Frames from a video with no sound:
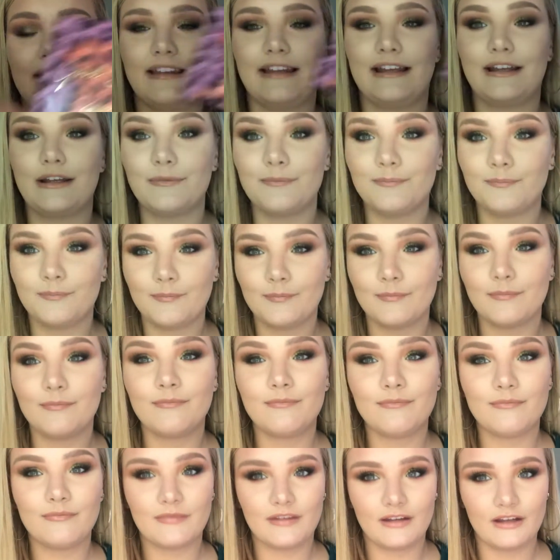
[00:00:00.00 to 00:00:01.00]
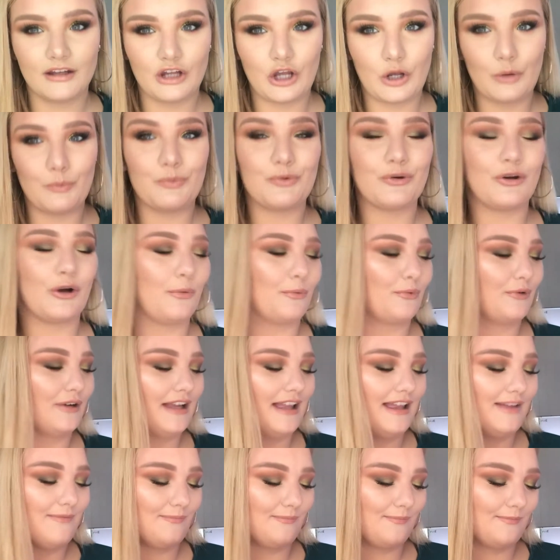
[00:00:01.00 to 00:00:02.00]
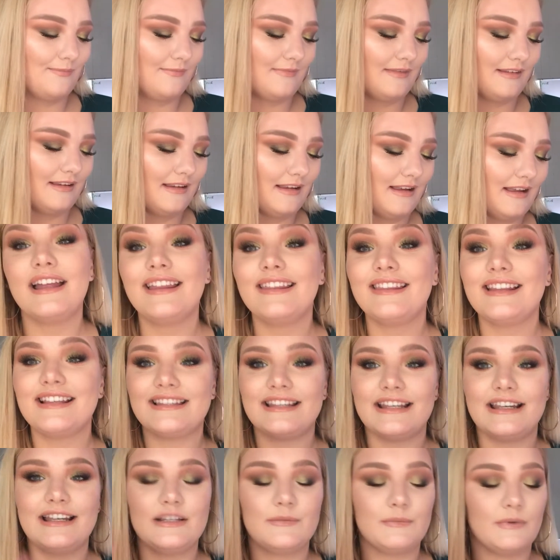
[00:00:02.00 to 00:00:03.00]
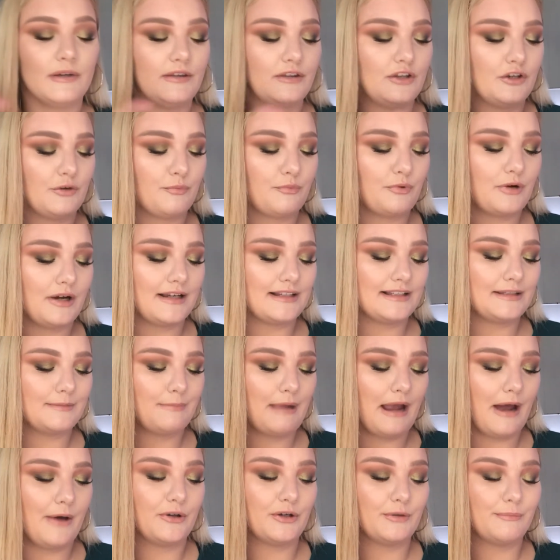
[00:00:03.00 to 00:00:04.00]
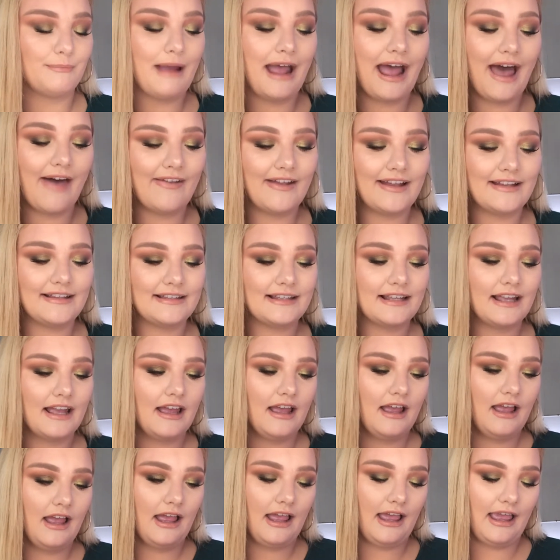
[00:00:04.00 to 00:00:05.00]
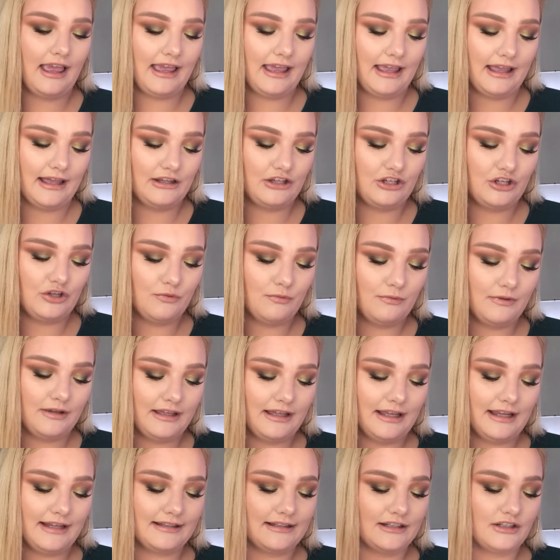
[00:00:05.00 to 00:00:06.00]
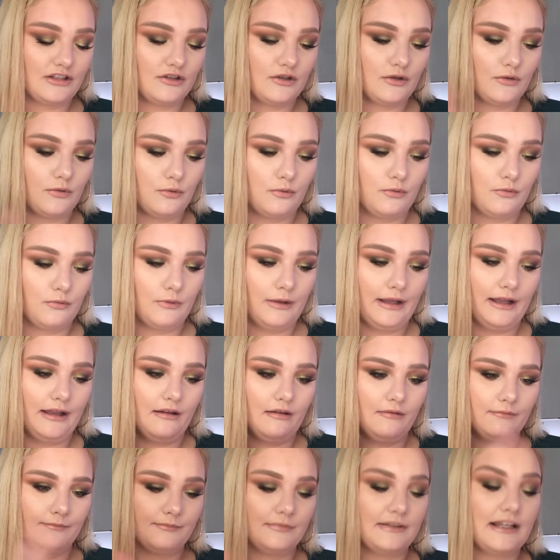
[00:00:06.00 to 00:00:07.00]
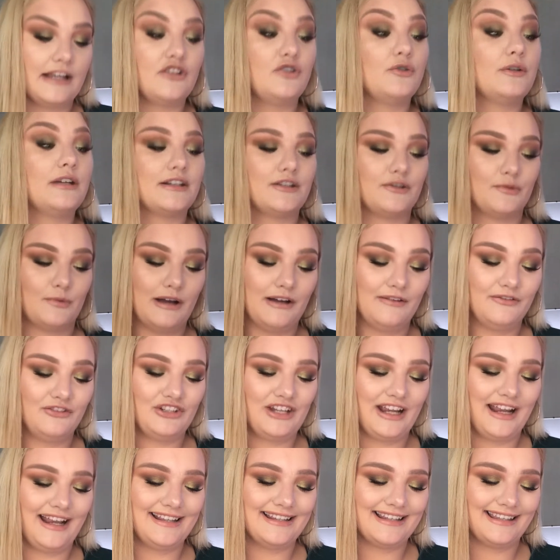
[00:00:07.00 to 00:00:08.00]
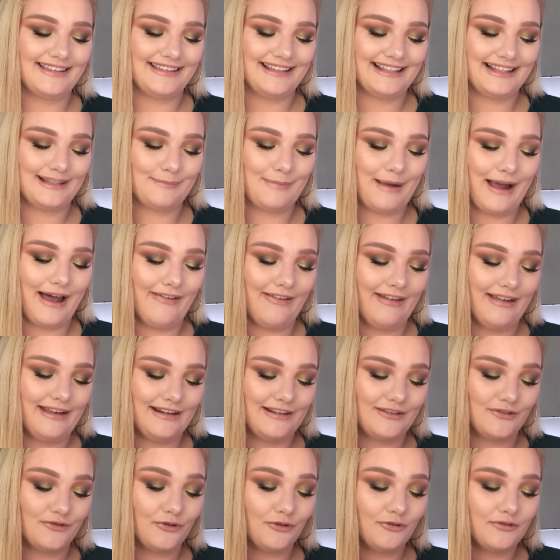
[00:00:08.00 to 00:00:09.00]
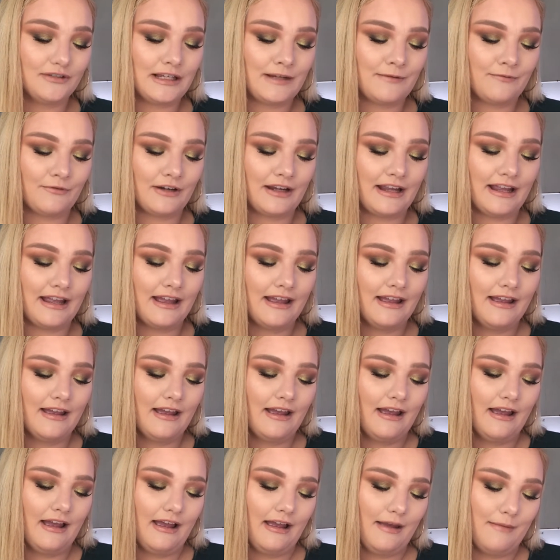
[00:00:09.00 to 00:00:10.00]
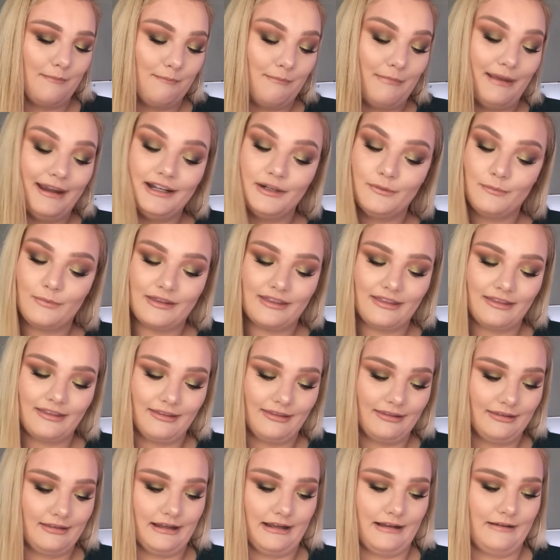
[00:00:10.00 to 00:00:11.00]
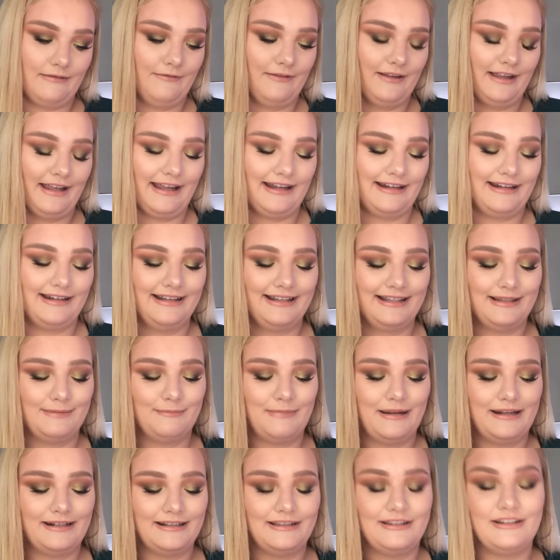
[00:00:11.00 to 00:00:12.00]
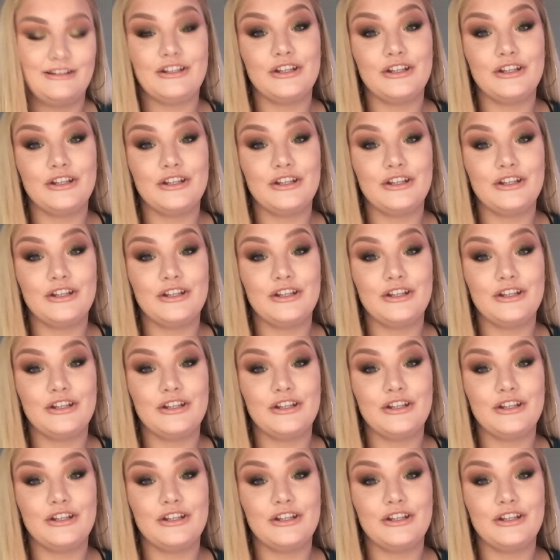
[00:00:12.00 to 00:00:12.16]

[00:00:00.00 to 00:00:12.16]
it like appropriate. This is one of their pressed powder palettes, and you get 12 shades in this palette. It is cruelty free, made with love, and it is made in the